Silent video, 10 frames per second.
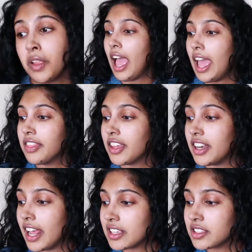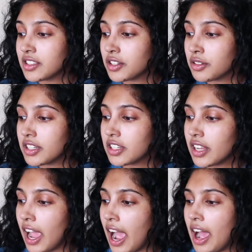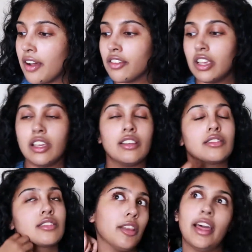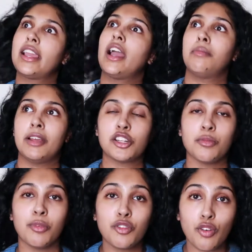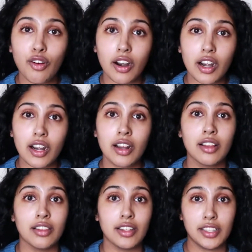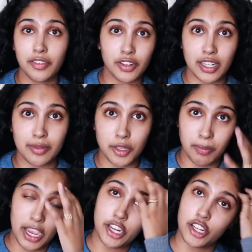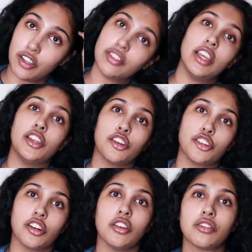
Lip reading: And the next consideration to have is, like I'd mentioned before, the different types of pages in your journal.